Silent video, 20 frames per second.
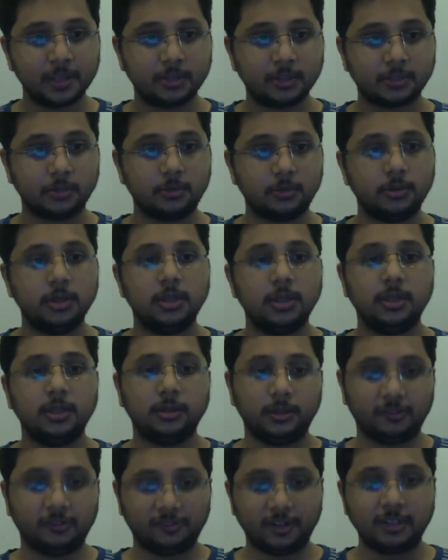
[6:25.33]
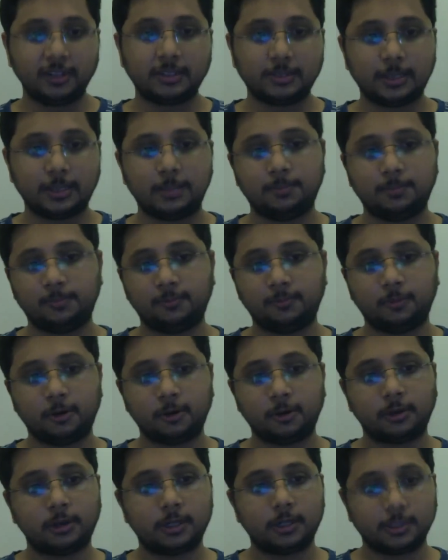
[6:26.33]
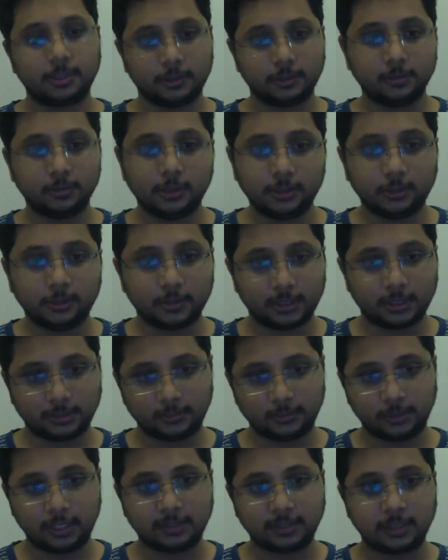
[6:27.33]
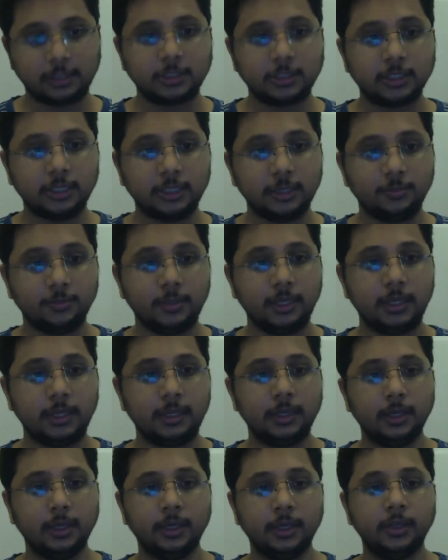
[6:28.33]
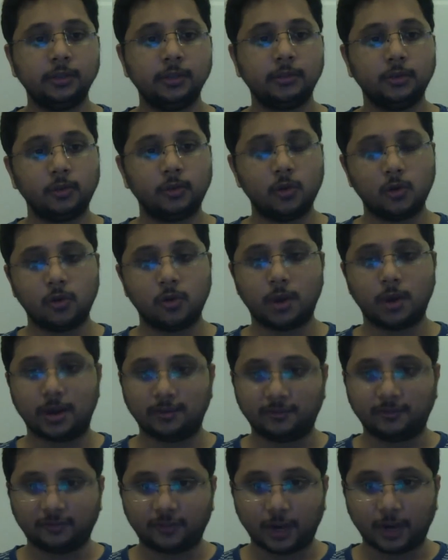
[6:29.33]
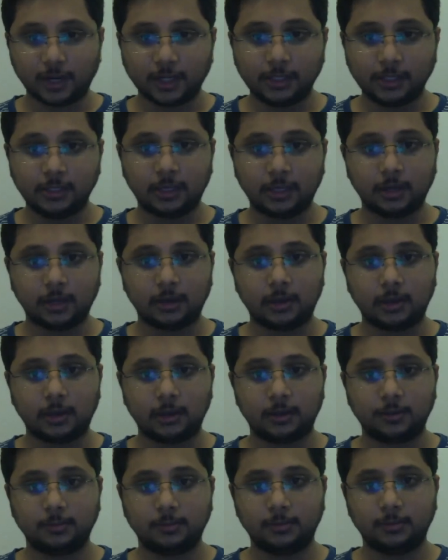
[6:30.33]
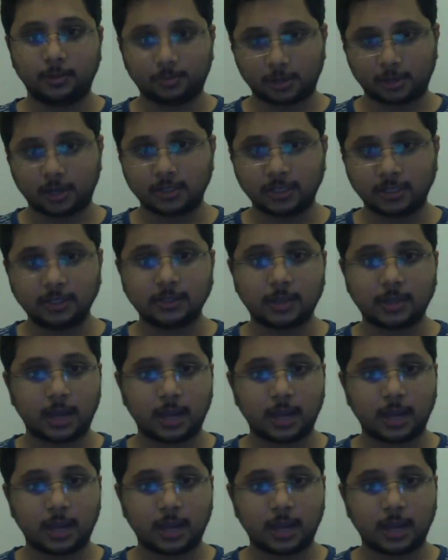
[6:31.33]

So the first step for a student would essentially be to go and find the projects,